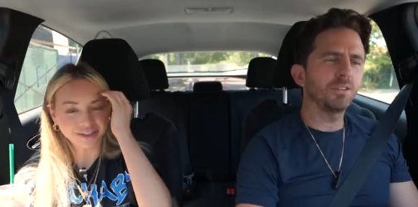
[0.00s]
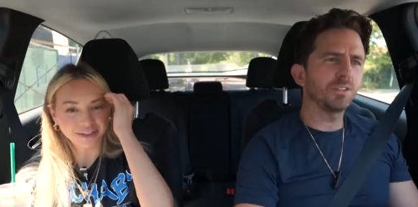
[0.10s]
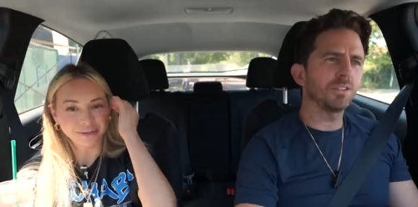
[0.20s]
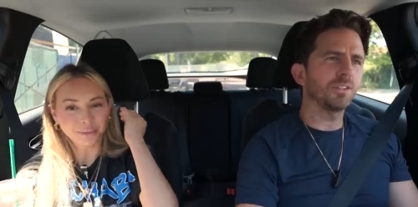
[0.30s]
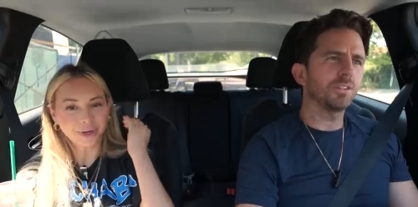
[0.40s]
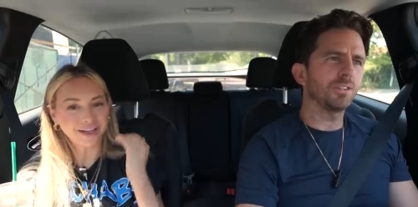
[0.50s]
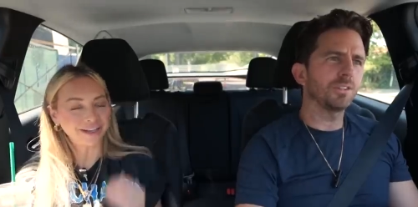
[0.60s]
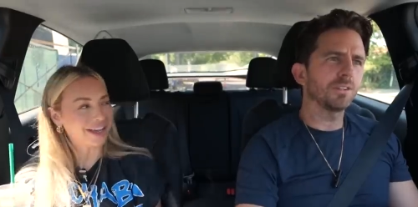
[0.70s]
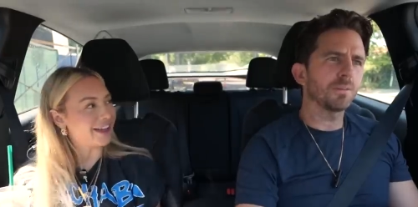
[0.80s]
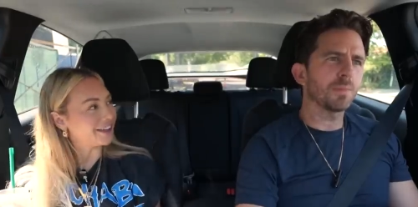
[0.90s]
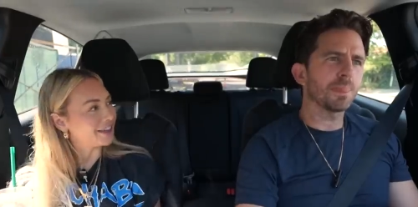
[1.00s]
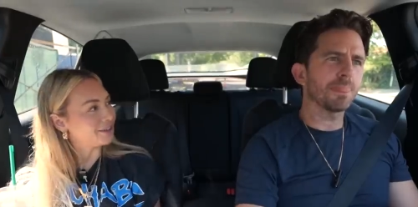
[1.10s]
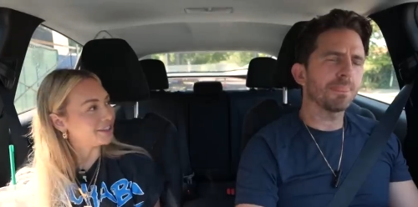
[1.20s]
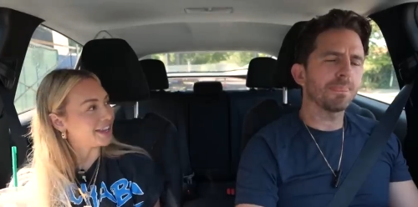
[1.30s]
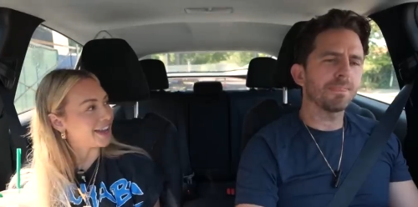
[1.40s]
Speaker 1: You, but yeah,
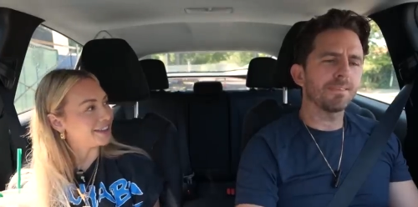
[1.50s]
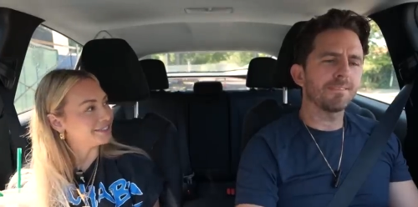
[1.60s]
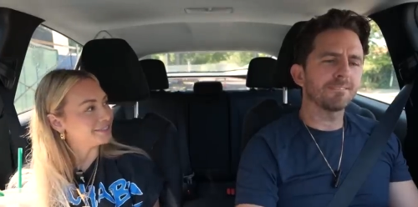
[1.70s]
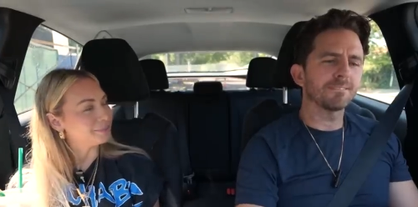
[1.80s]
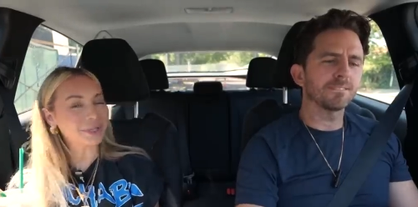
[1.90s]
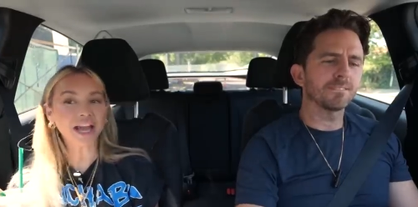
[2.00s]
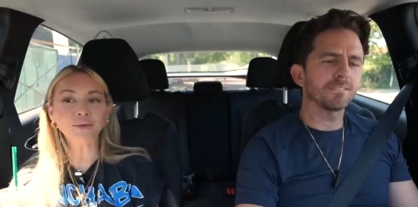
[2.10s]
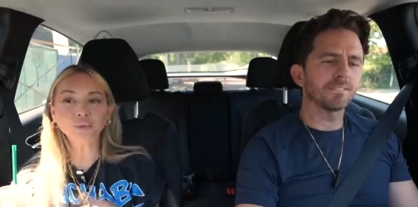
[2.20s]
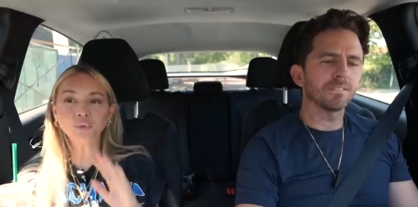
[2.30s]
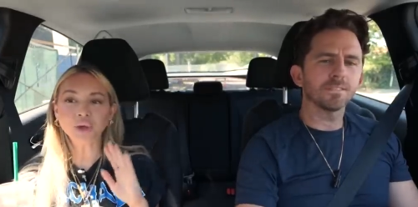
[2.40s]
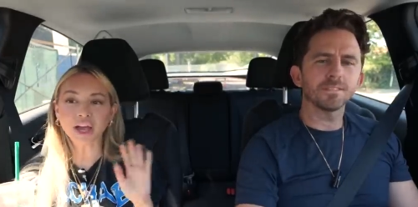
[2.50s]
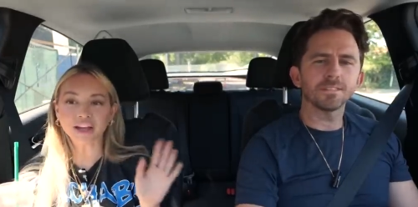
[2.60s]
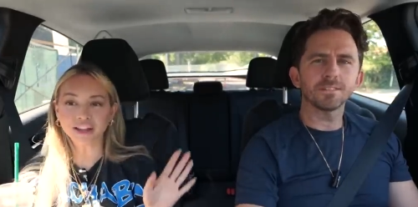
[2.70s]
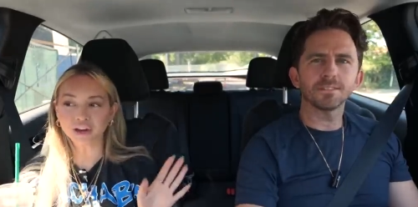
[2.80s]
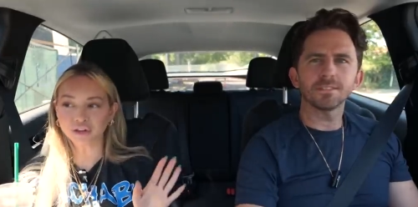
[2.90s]
he, yeah, but then I
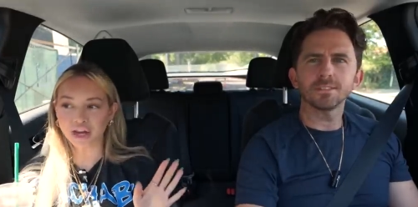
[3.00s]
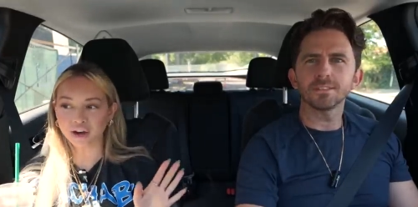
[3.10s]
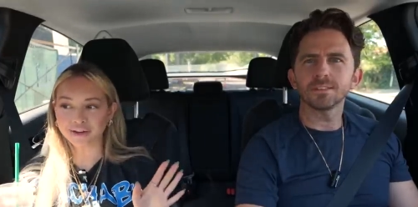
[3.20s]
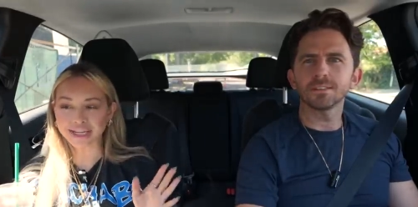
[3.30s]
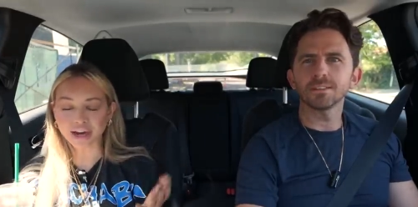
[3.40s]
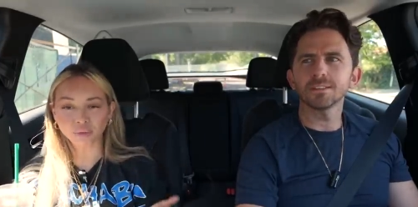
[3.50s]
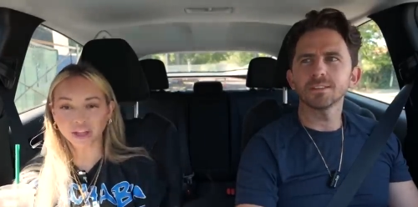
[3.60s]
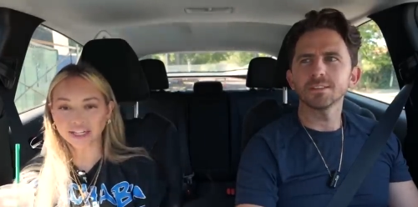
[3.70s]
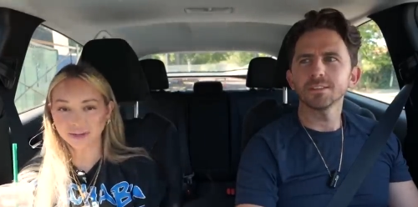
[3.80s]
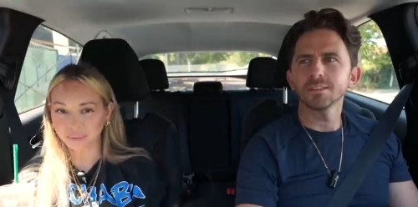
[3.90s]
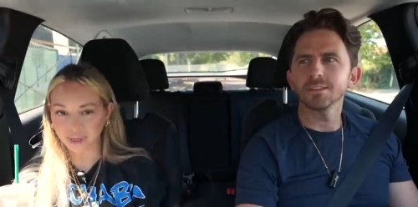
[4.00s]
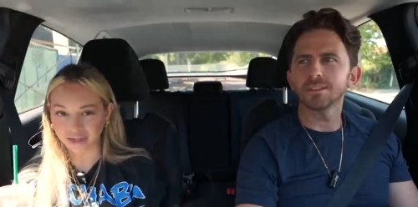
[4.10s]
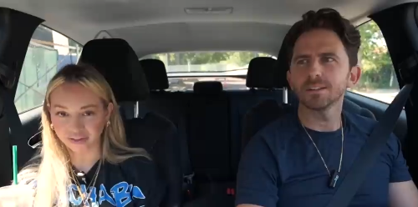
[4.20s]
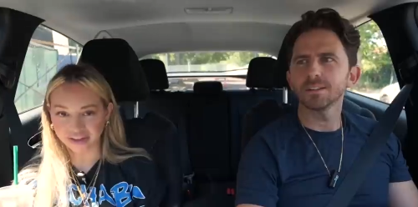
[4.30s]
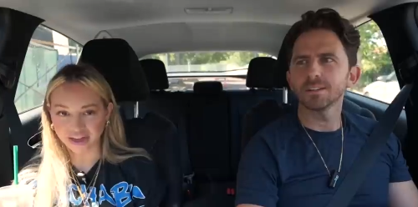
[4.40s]
cleared the air. I was like, I really didn't mean it
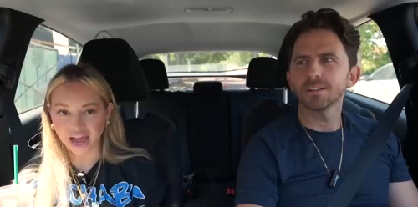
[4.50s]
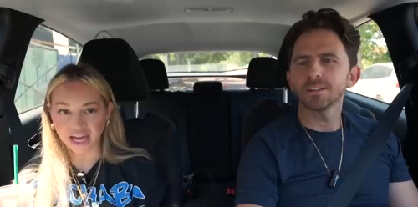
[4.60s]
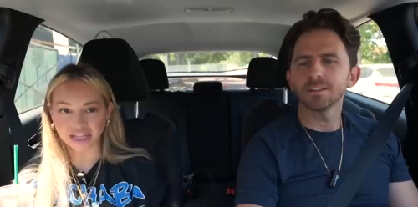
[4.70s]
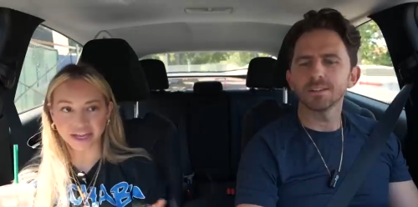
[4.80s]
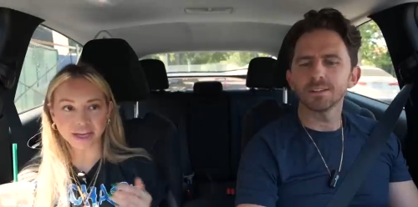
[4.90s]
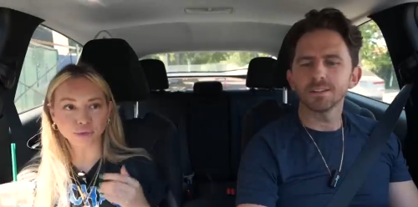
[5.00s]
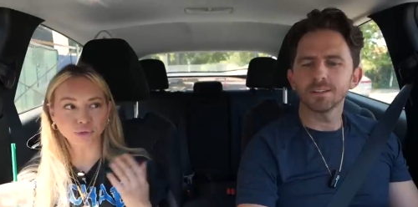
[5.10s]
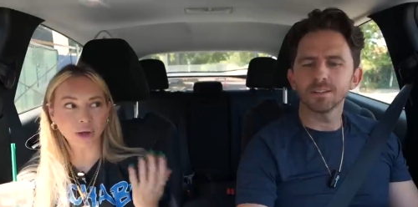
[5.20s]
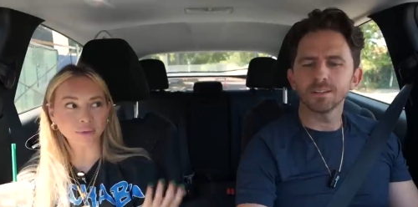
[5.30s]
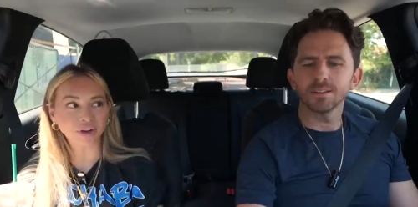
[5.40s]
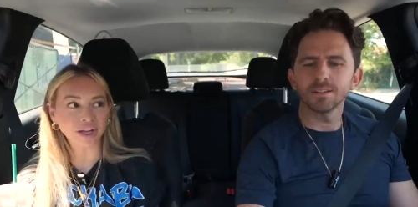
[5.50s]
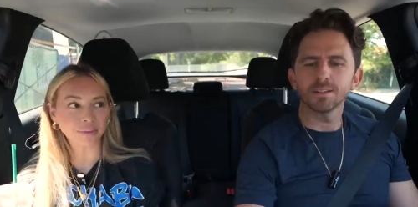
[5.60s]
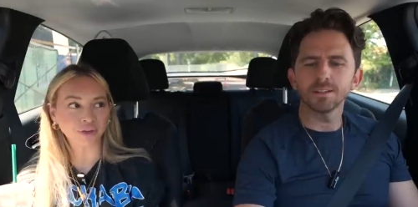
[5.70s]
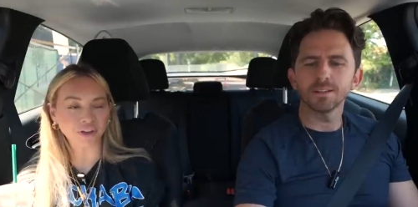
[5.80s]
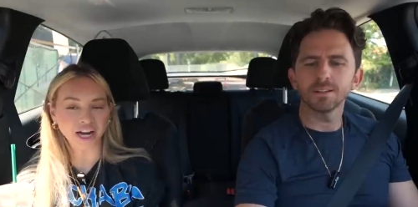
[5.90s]
like that. And like, it was right when him
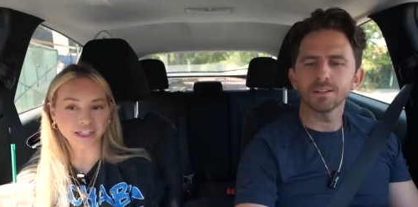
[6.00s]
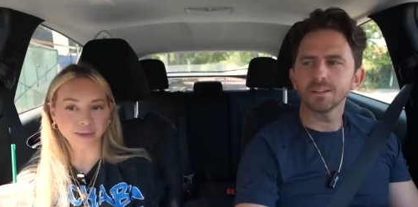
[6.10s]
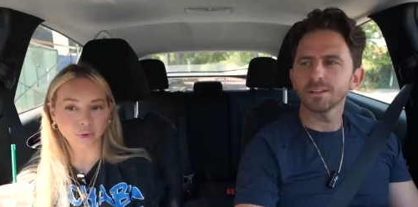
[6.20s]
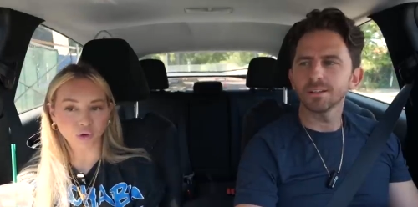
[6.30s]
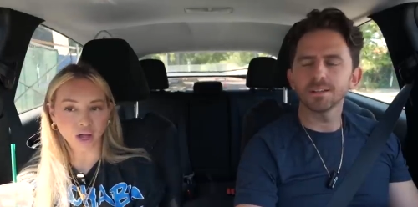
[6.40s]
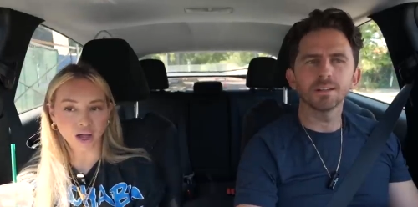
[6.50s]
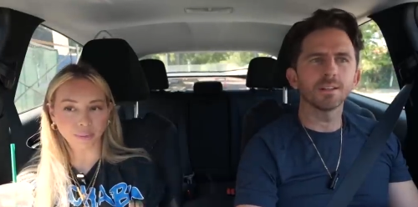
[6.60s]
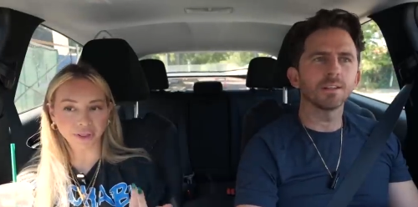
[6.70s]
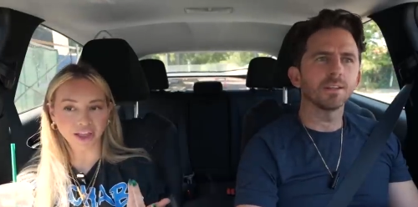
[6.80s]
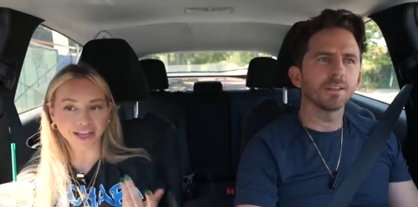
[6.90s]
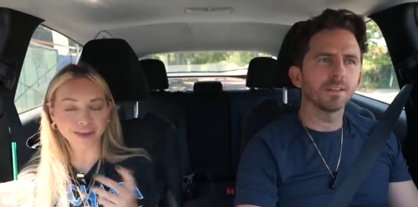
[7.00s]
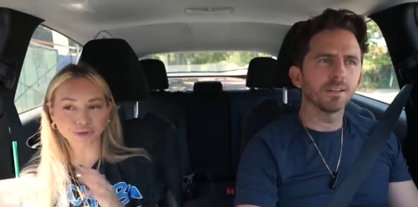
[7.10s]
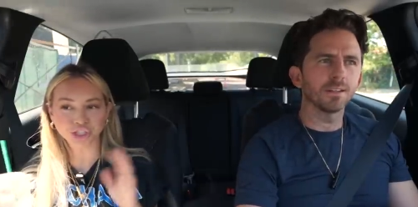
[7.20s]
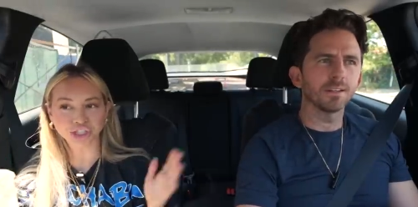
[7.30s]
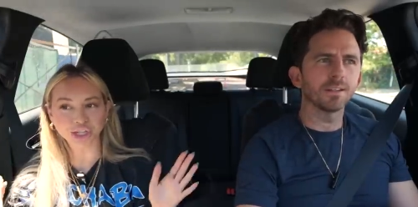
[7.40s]
and Vanessa broke up. And like, it
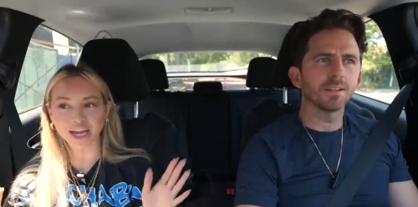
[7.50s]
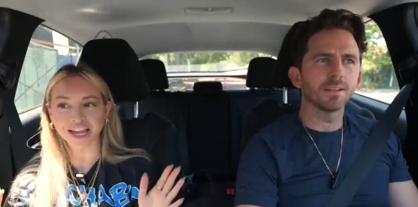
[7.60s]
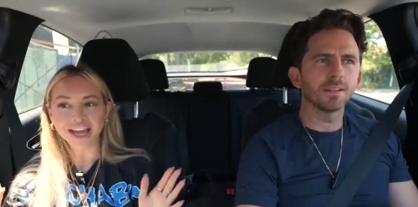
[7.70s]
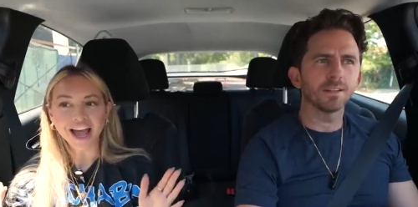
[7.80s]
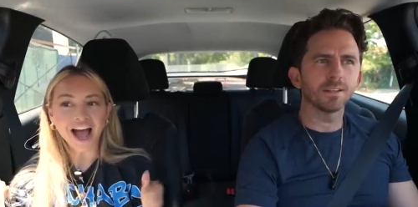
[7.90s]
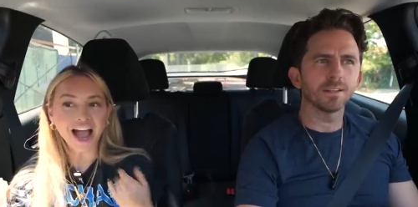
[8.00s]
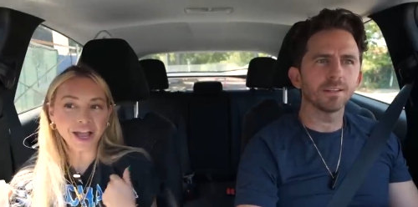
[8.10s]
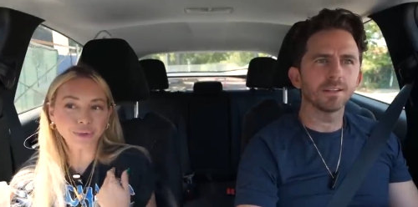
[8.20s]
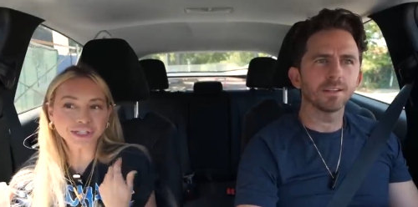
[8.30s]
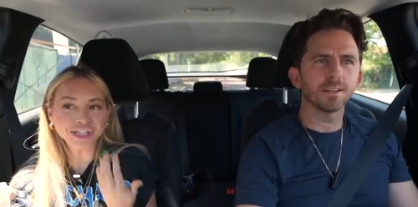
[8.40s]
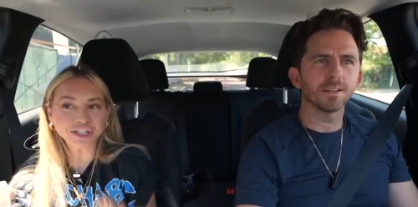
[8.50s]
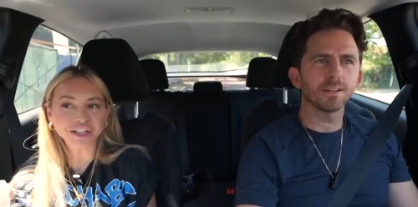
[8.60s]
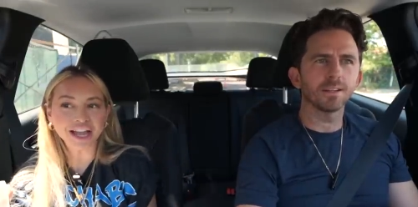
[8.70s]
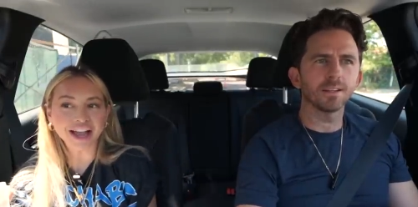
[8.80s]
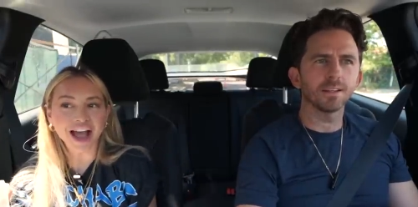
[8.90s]
was just like, it was like,